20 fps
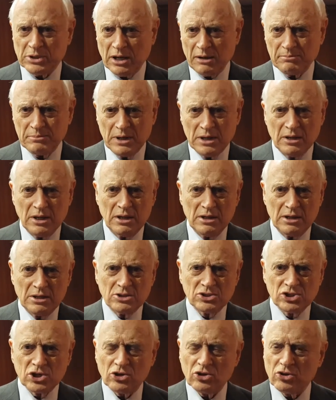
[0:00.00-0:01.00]
up
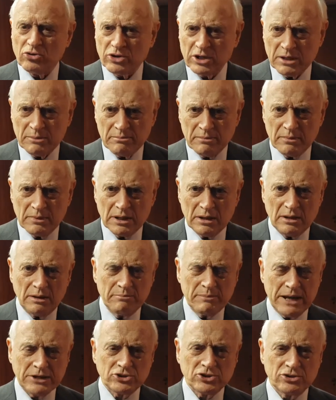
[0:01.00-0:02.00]
security
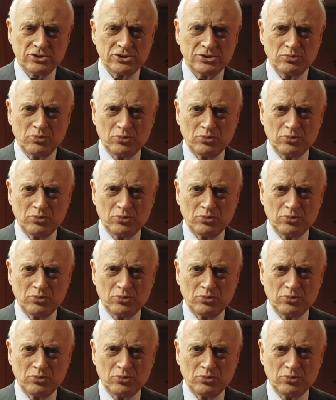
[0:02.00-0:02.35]
measures.